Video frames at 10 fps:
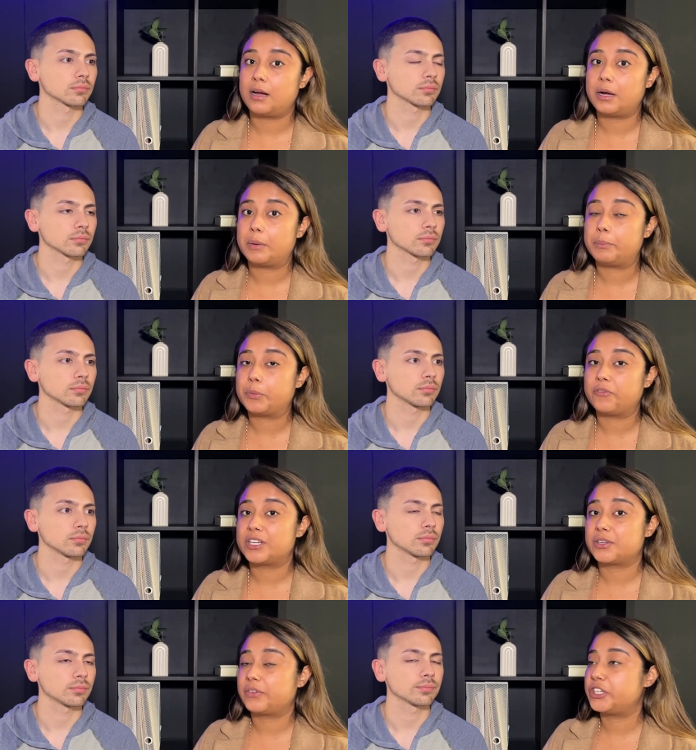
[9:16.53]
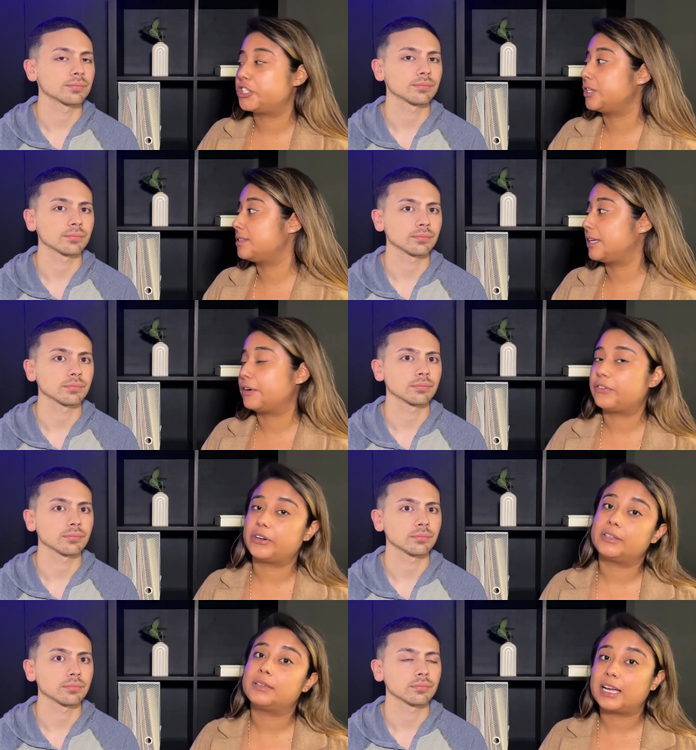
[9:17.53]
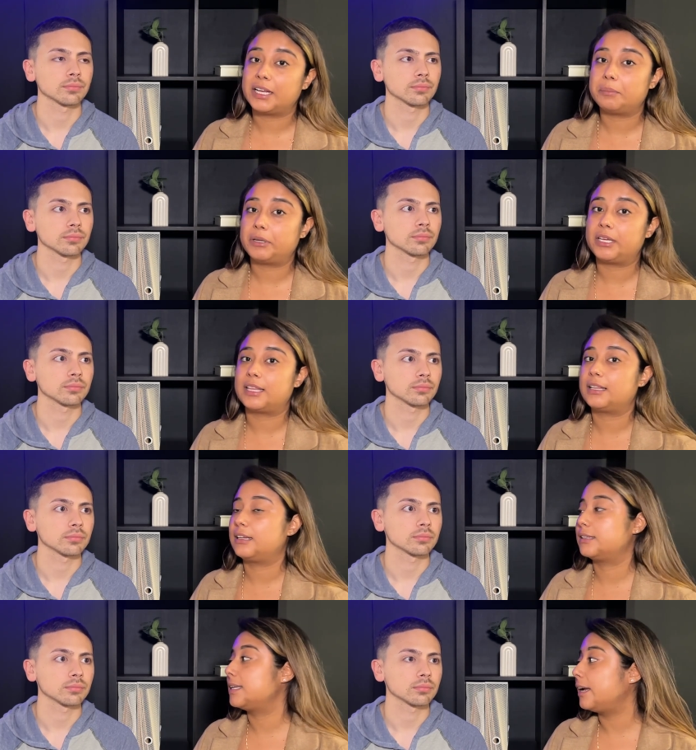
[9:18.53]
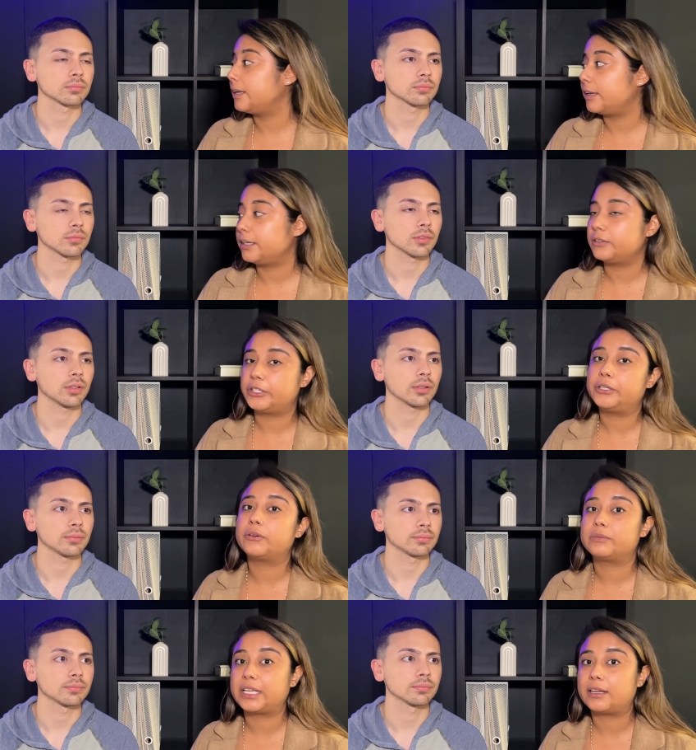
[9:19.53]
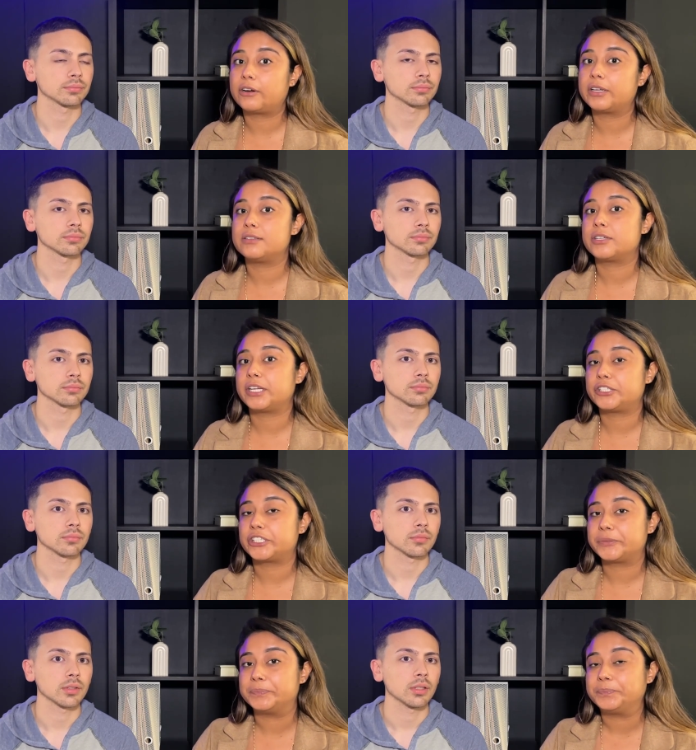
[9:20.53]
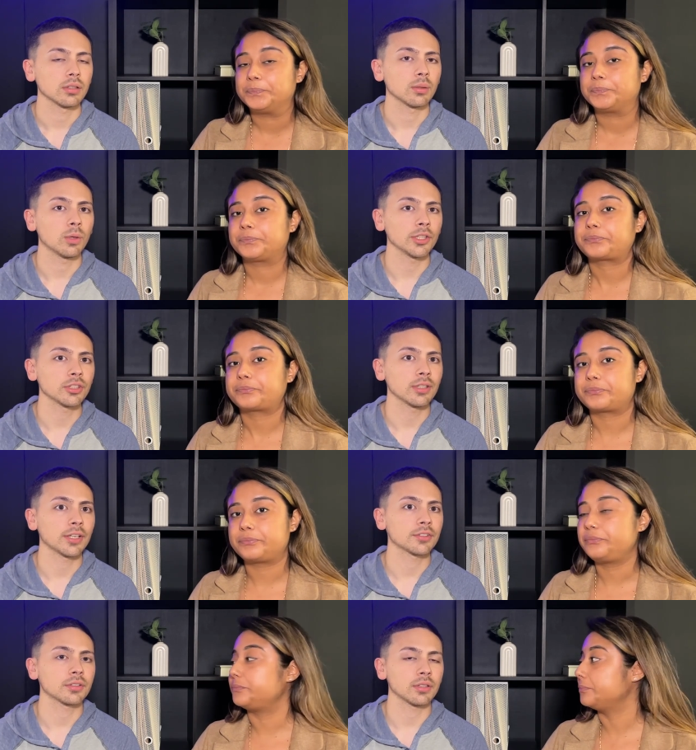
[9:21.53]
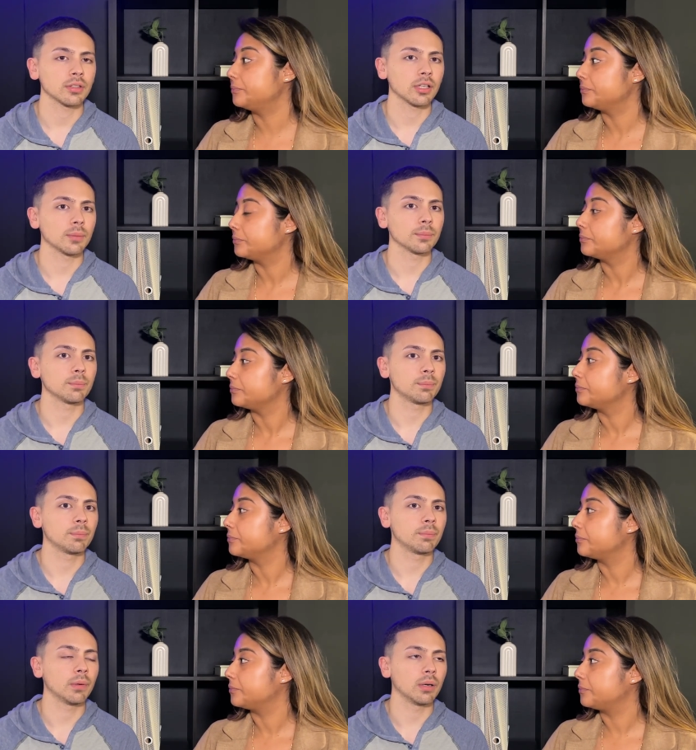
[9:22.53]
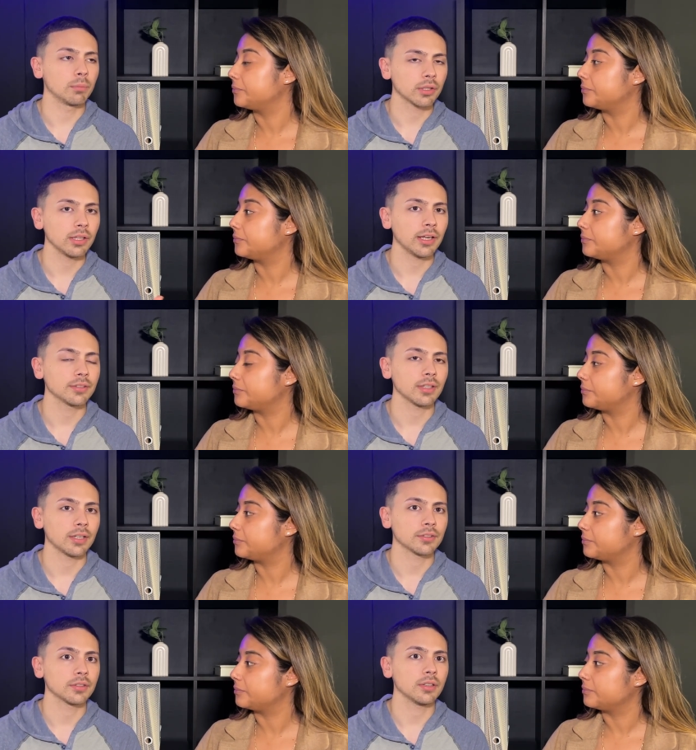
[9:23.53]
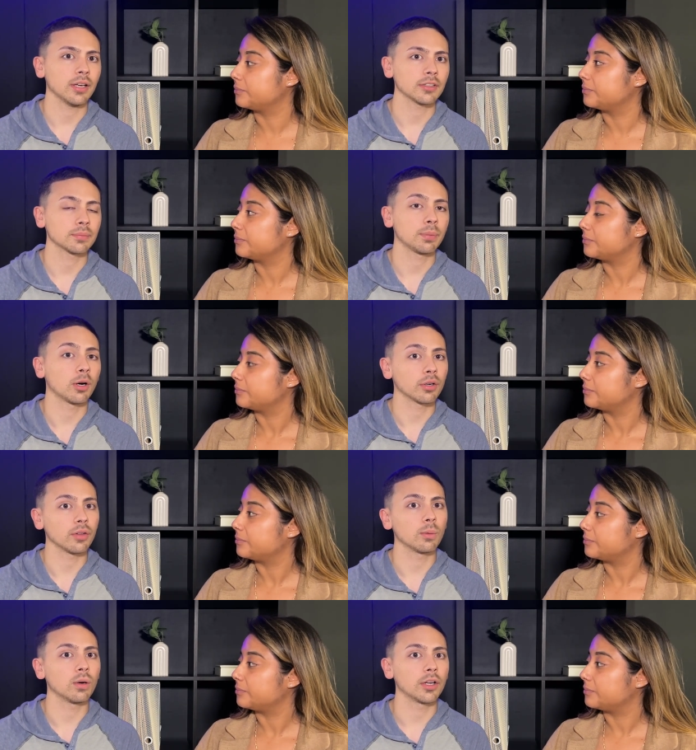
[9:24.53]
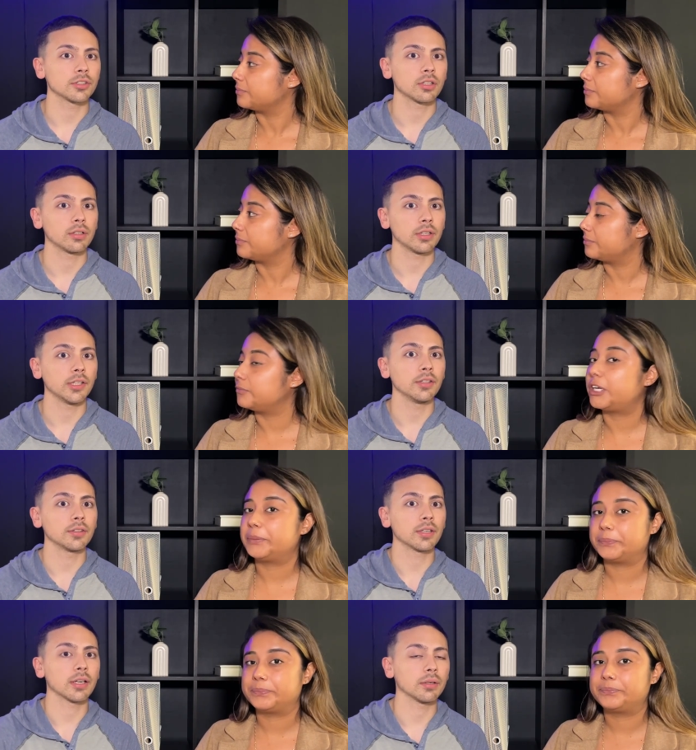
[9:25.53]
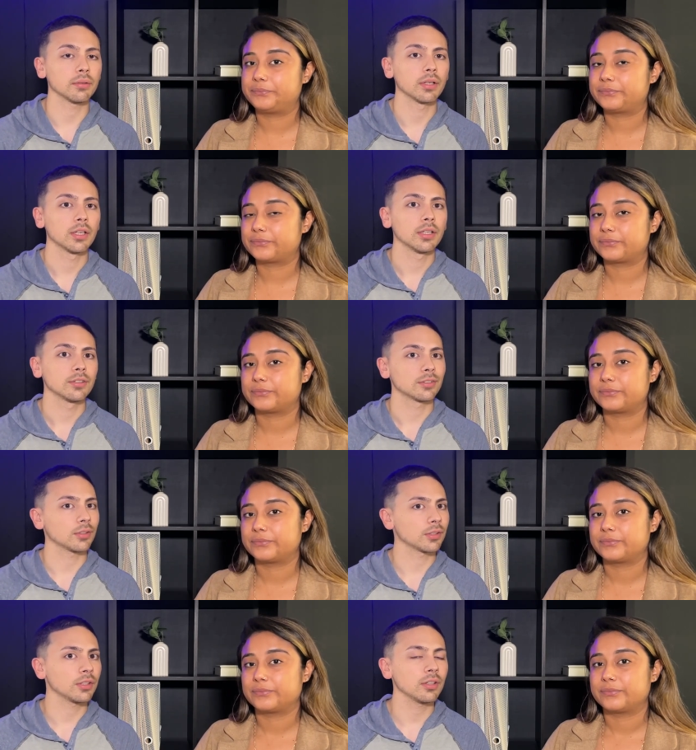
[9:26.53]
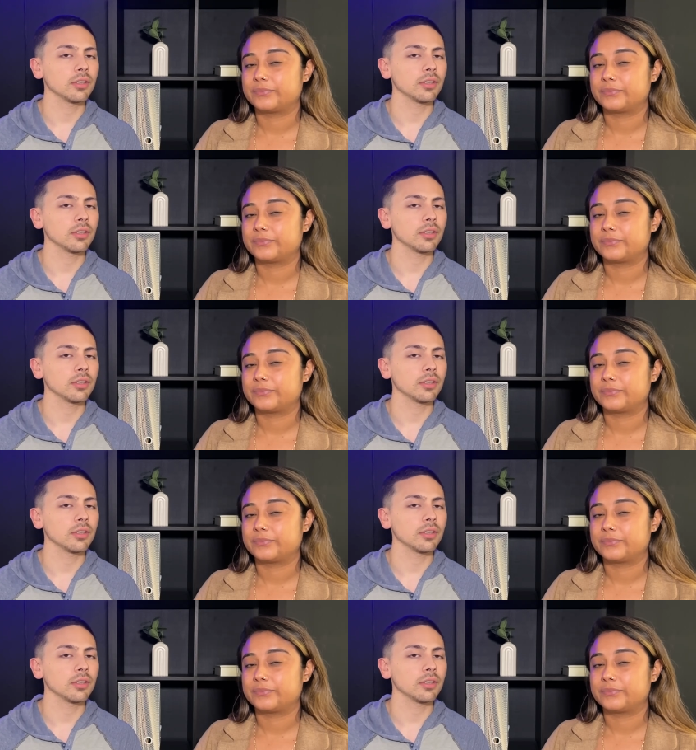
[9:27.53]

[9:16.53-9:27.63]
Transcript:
Speaker 1: um, reservation is there for anybody that likes hiking or right. you know are into nature.
Speaker 2: The Watchung actually, um, um, Berkeley Heights actually has part of the Watchung in right. the town, so you're